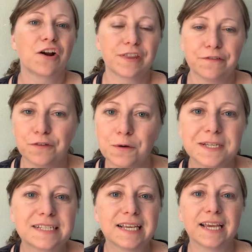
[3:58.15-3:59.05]
Are they
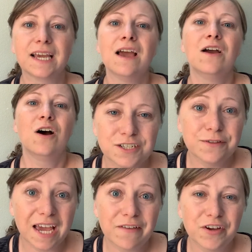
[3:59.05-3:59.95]
focusing? Do
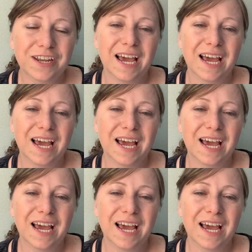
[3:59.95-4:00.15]
they have a good